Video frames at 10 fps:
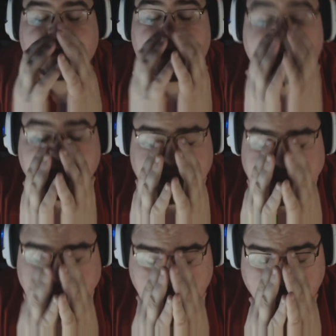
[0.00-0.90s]
Which,
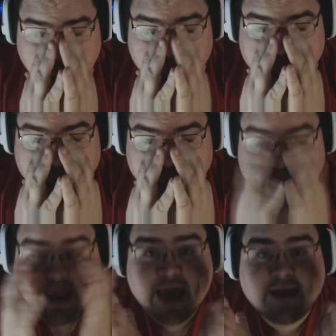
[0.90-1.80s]

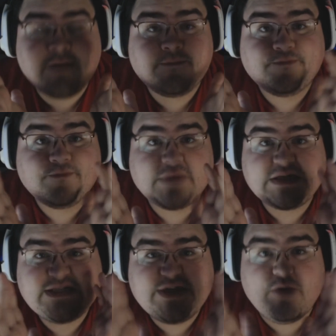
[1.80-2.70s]
again,
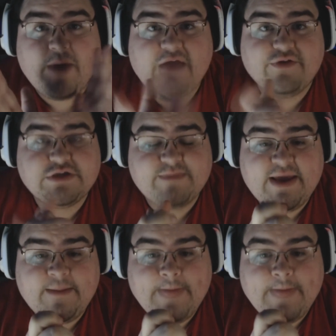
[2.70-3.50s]
still bothers me.